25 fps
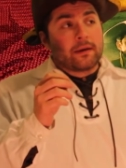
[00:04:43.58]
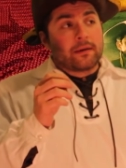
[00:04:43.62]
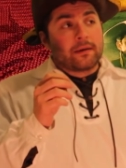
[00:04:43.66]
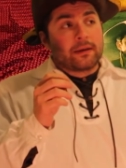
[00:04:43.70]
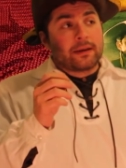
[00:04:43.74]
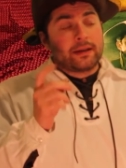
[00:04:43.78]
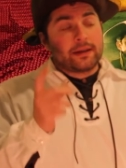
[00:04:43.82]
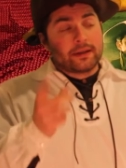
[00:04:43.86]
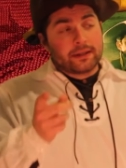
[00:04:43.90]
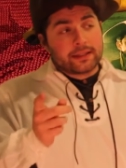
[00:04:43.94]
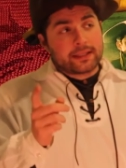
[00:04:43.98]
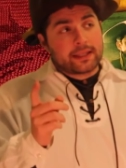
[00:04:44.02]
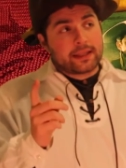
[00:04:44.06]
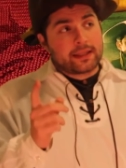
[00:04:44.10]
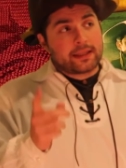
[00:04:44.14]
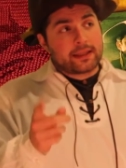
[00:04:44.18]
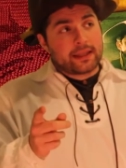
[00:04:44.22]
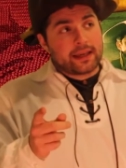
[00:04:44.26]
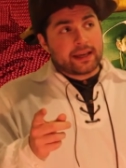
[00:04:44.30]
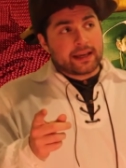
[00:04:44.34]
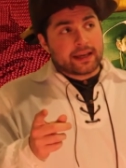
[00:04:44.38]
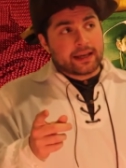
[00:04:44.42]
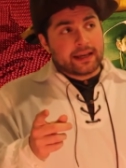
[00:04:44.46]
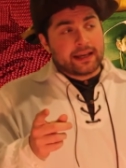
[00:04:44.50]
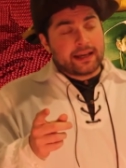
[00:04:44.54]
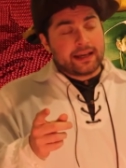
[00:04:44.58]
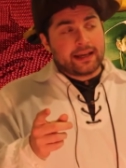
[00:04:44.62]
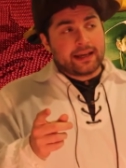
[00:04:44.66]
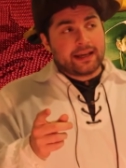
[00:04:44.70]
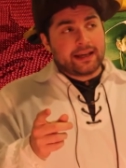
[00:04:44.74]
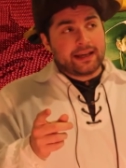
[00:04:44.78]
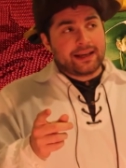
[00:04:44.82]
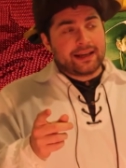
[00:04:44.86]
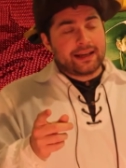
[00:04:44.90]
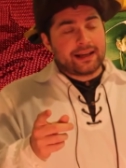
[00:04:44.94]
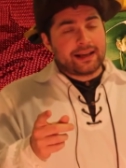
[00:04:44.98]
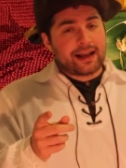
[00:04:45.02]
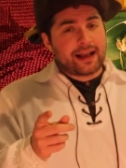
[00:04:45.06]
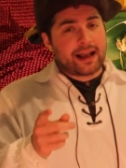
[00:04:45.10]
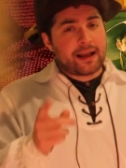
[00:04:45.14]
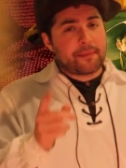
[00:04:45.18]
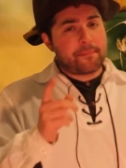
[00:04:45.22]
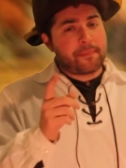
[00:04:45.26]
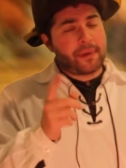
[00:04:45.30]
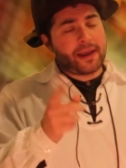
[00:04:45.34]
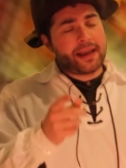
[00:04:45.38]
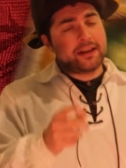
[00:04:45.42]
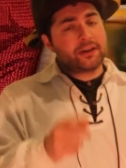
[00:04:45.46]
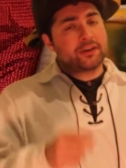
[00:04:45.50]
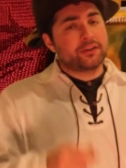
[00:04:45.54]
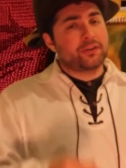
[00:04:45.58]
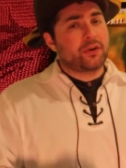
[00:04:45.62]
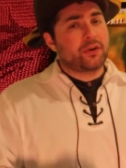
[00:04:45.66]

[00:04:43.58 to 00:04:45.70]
Here's the thing. I bet you're